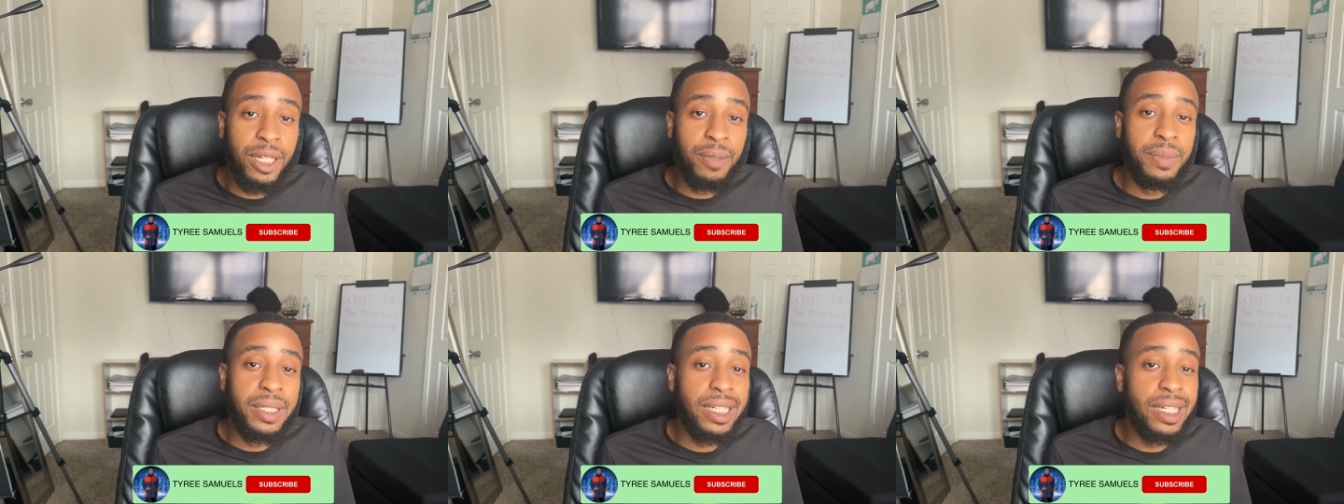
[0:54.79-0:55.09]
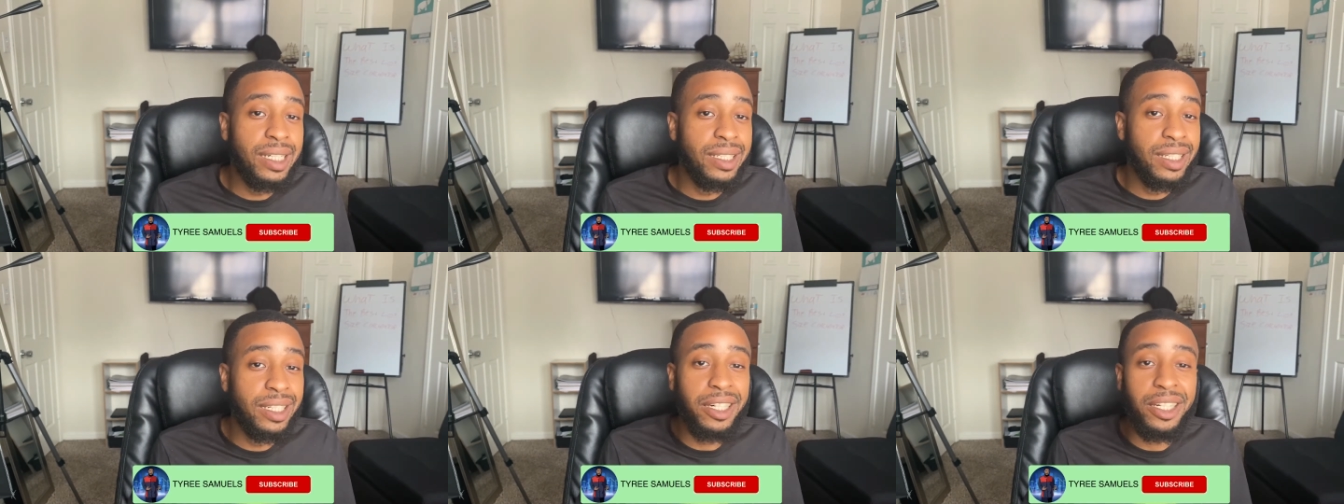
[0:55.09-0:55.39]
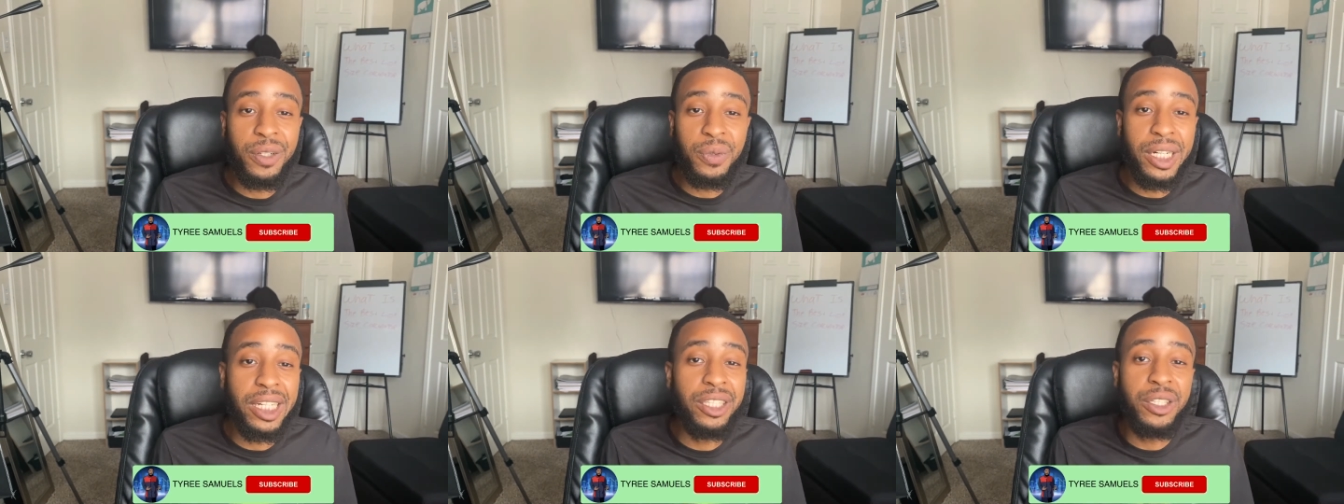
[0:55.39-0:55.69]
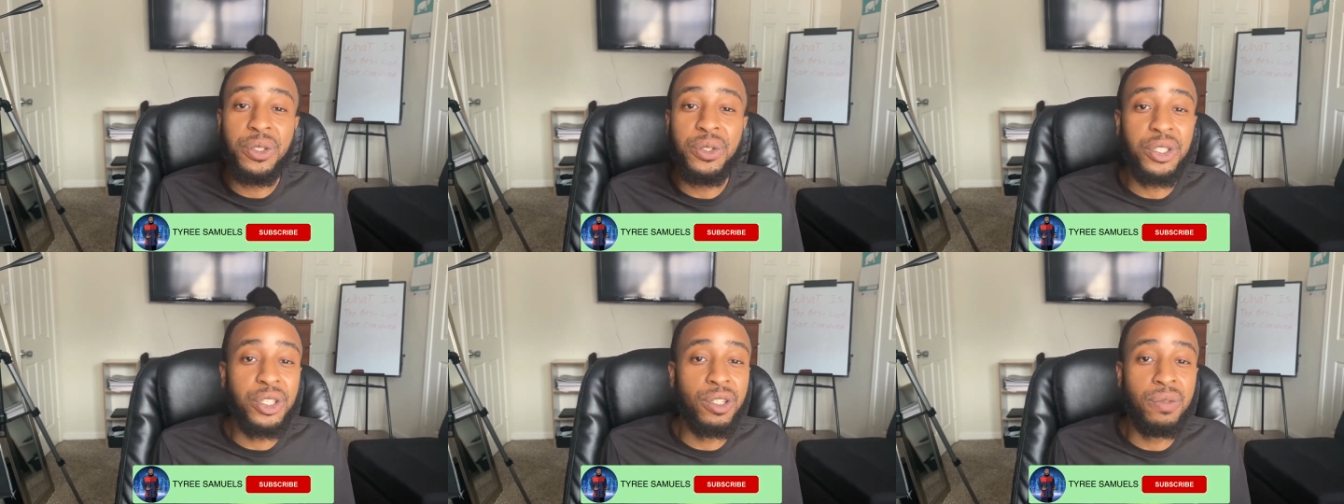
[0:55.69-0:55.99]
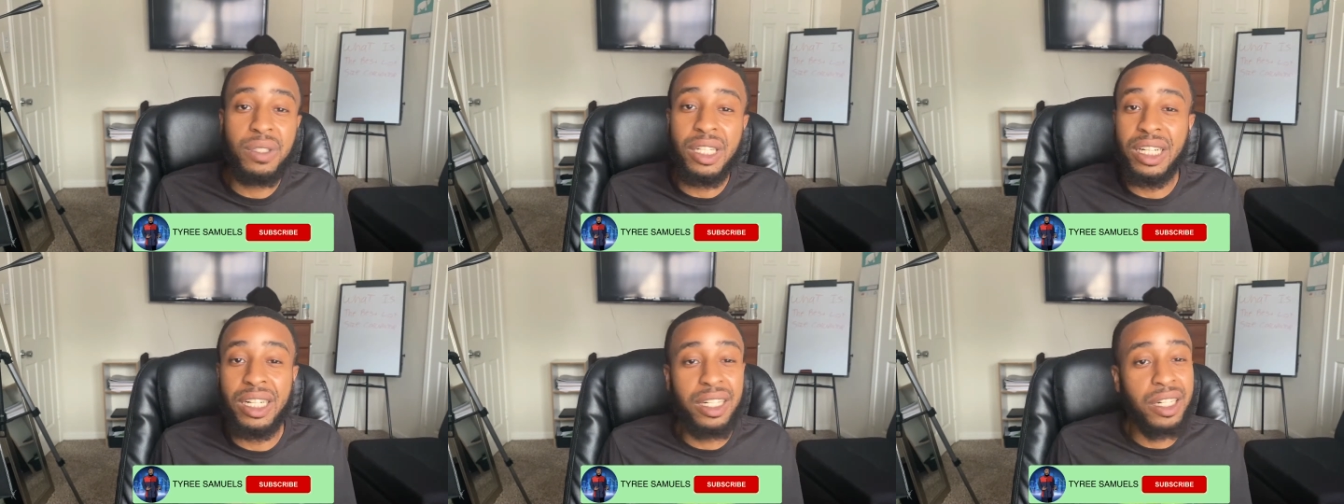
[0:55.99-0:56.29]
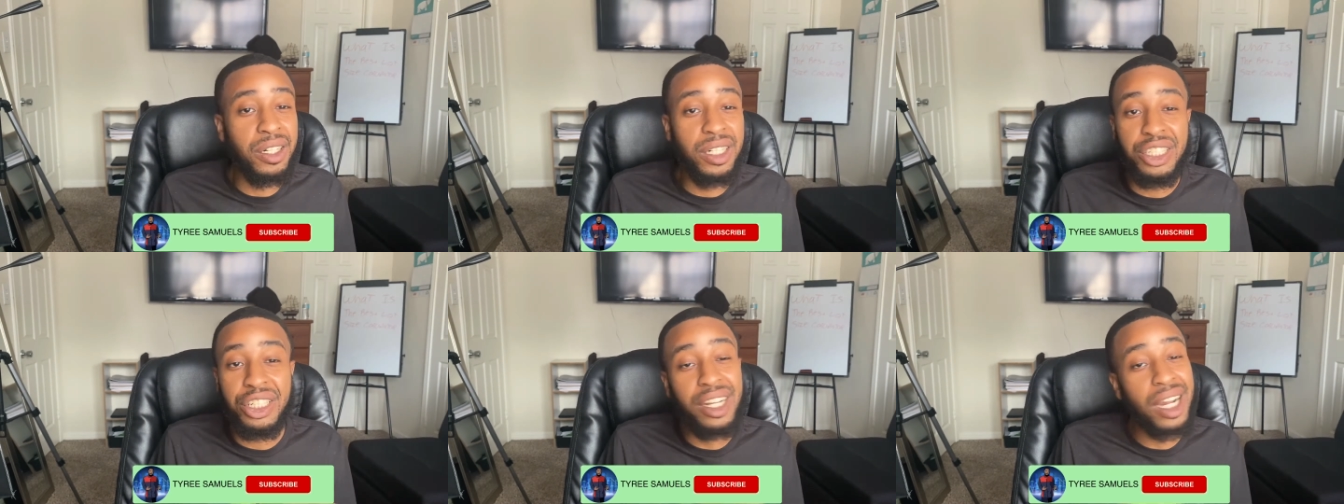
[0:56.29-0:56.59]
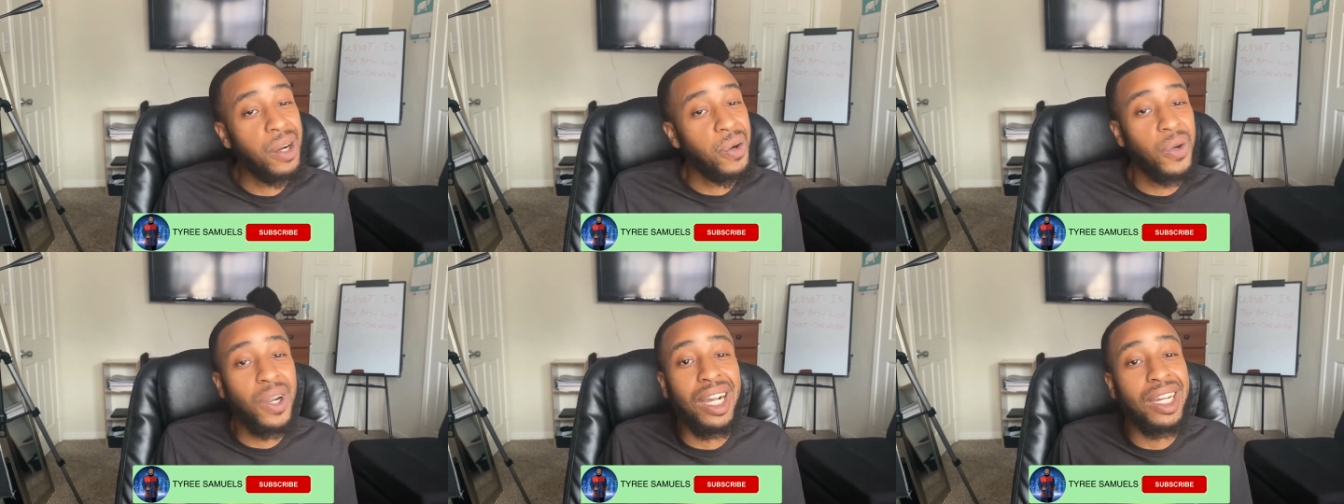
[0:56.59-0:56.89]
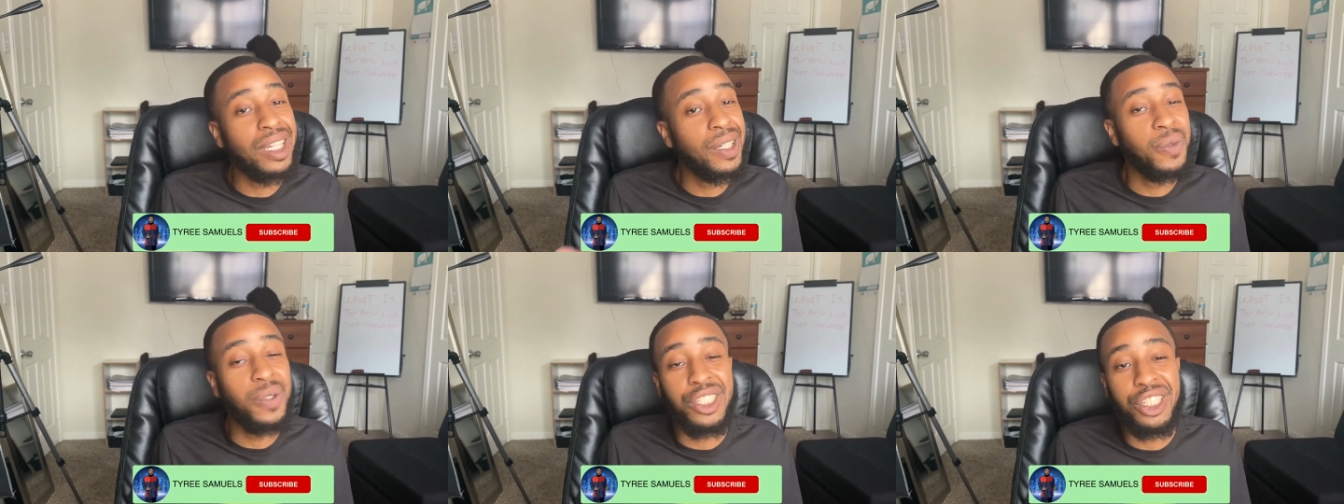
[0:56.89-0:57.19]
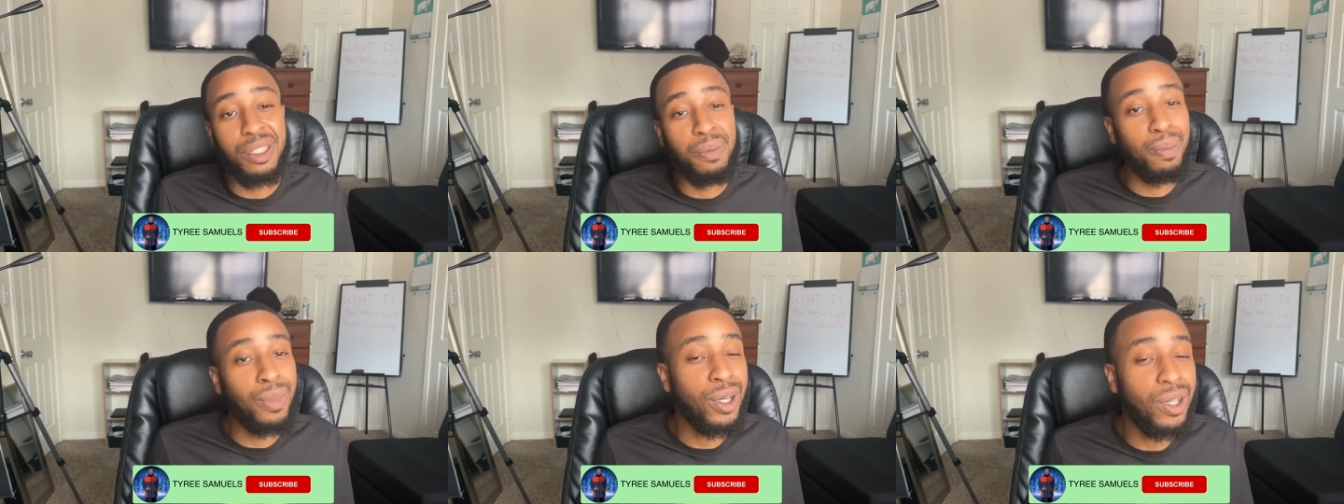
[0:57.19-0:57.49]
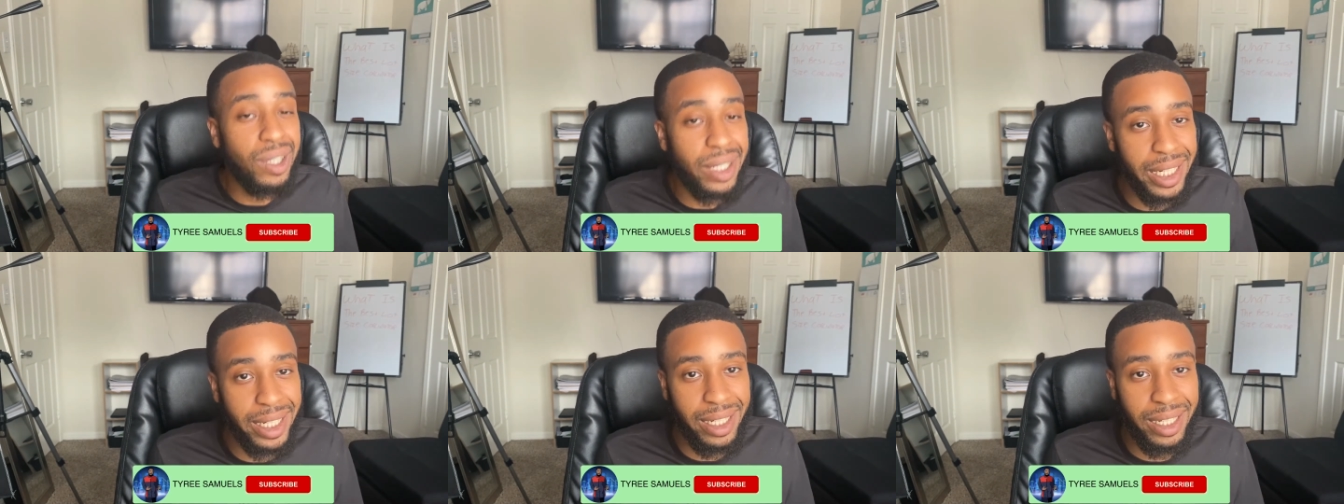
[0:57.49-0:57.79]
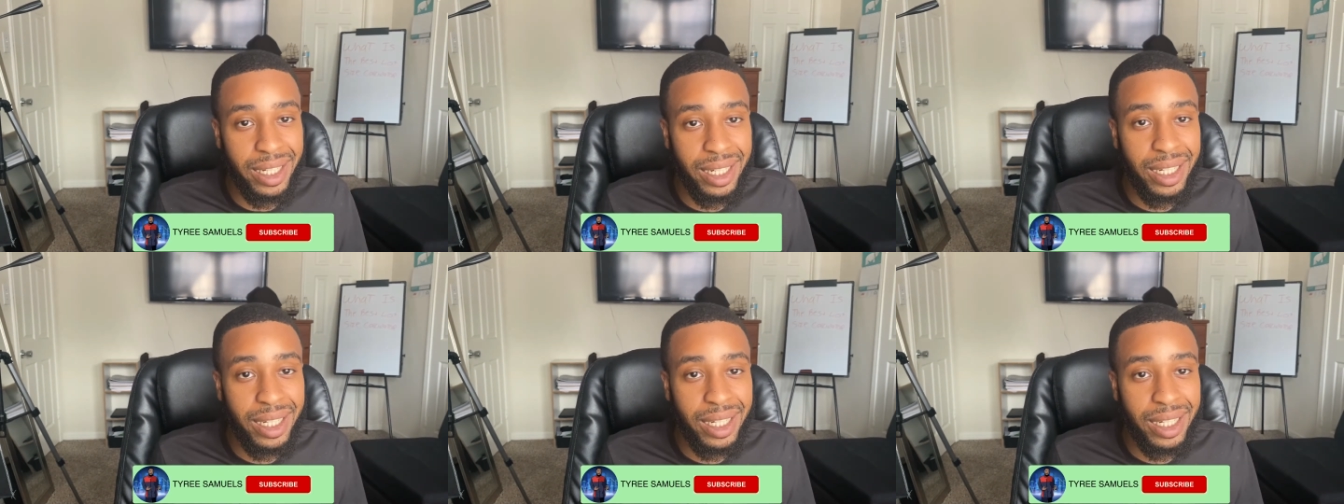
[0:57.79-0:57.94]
because the only way YouTube's gonna know that y'all rocking with your boy